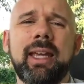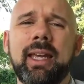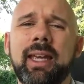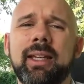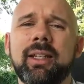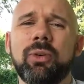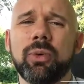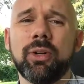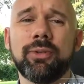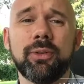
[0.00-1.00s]
and a
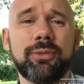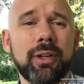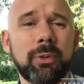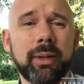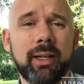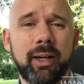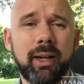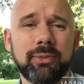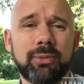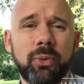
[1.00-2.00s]
real fulfillment
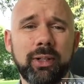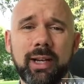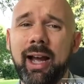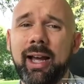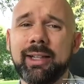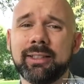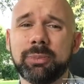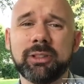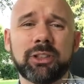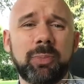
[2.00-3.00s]
of what God
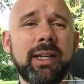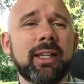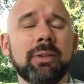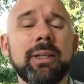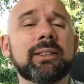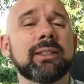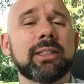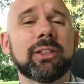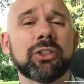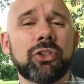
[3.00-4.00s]
has been speaking to me
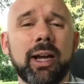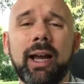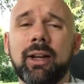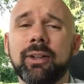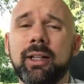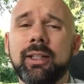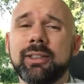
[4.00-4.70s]
since I was a child.